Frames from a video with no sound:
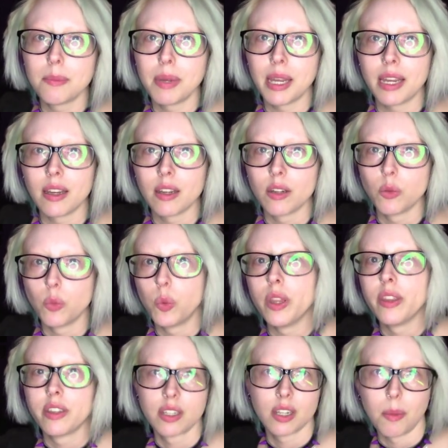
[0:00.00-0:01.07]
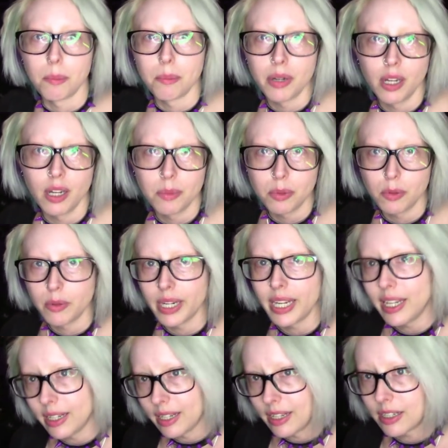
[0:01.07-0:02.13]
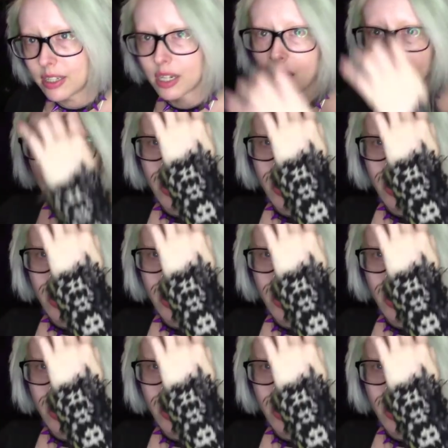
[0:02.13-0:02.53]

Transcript: pink with some purple in it.